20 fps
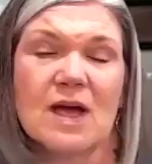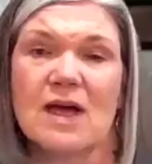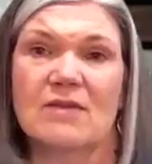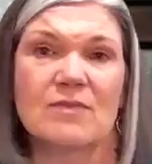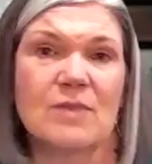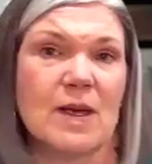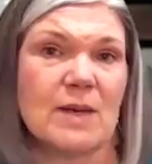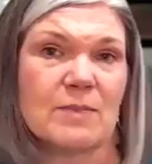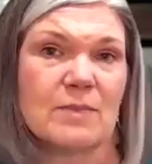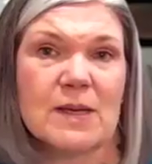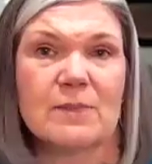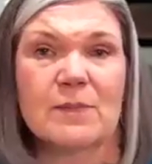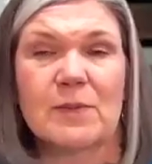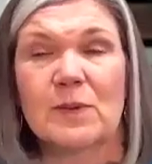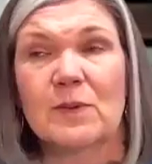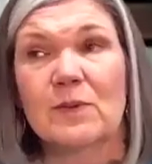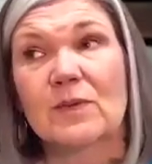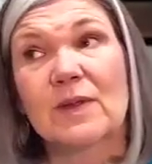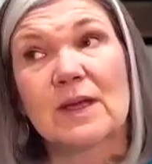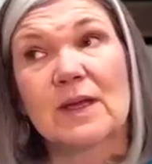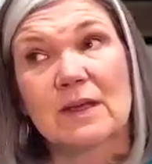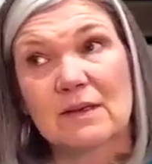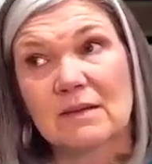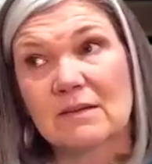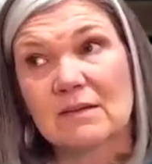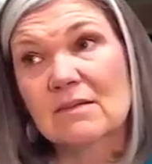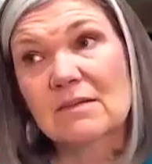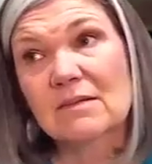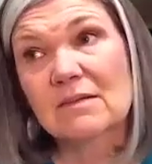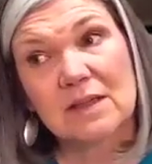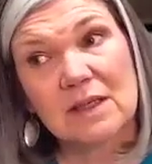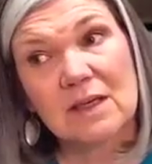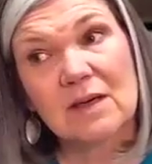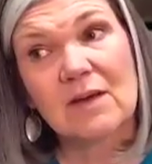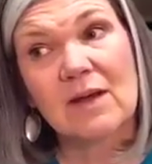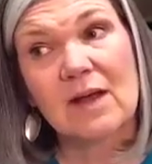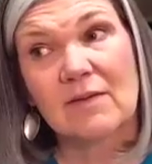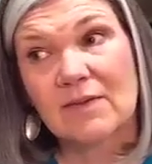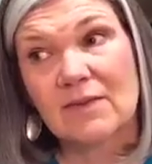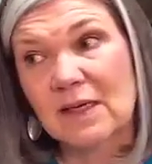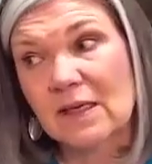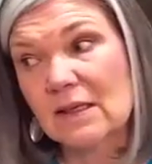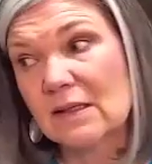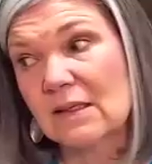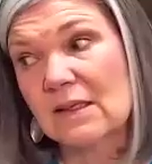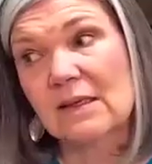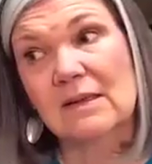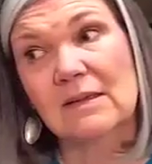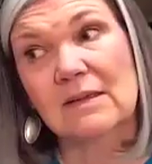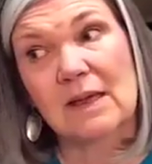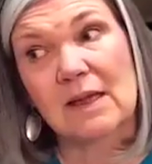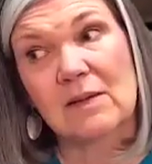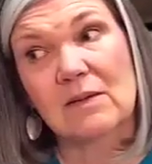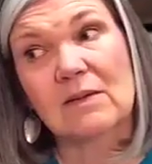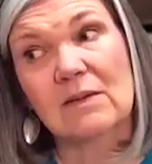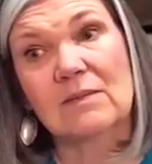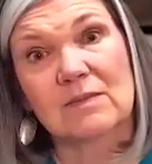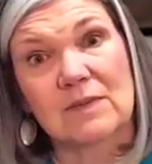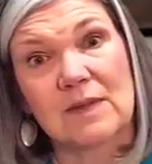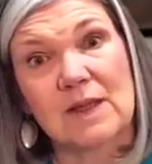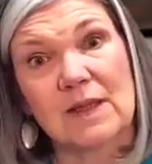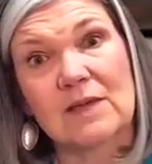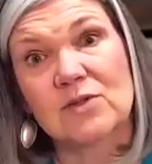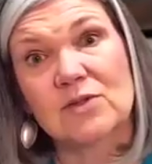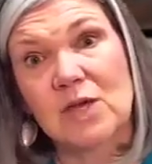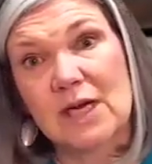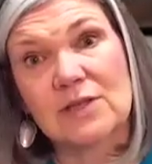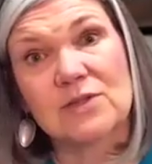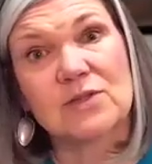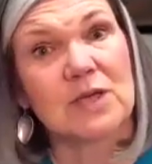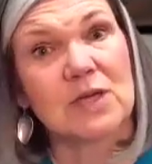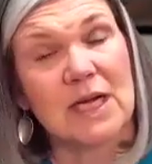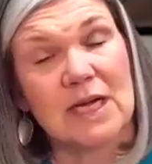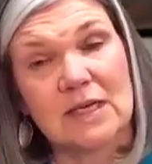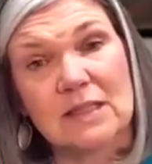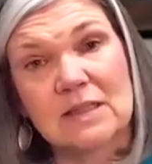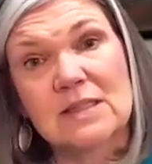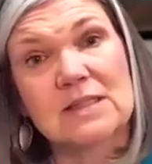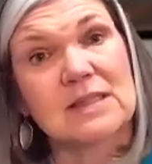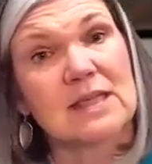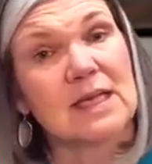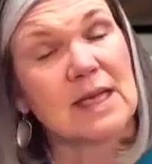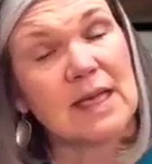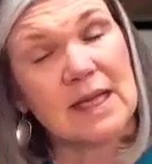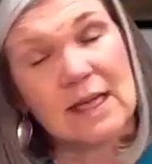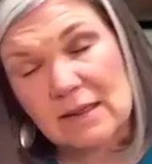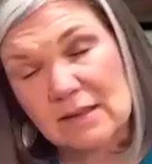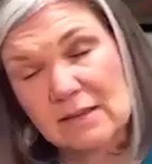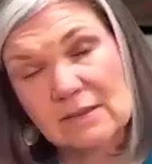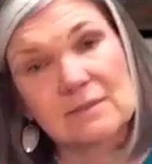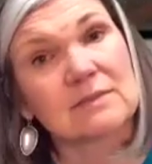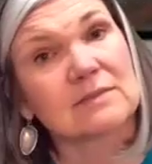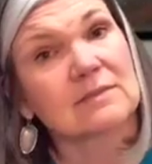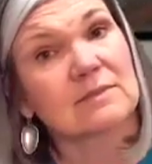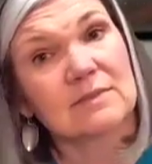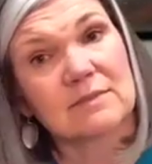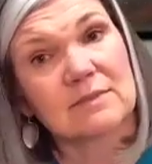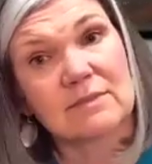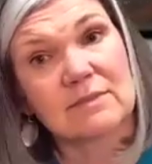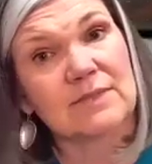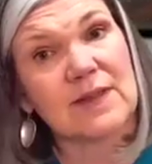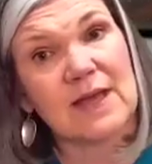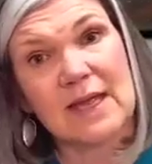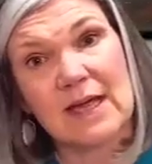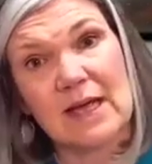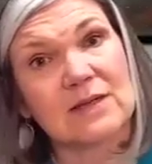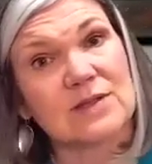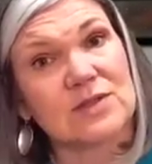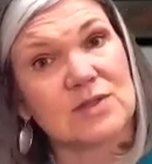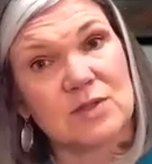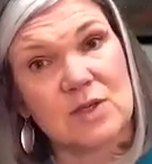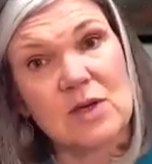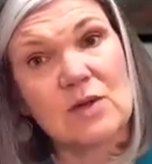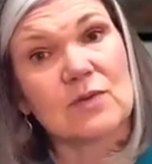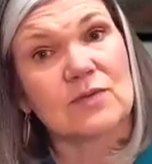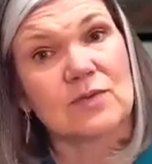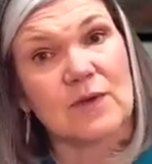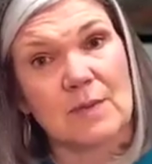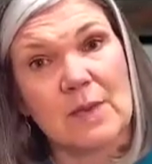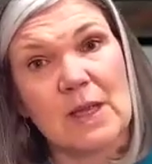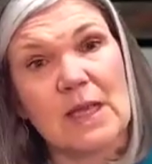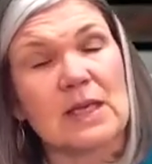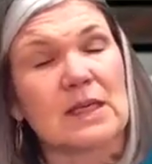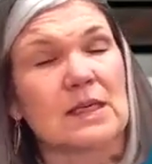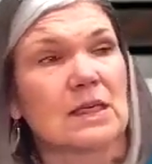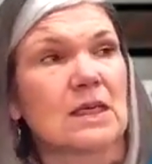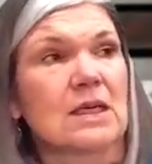I have met people that, evidently they tried drugs and they had a stroke from it.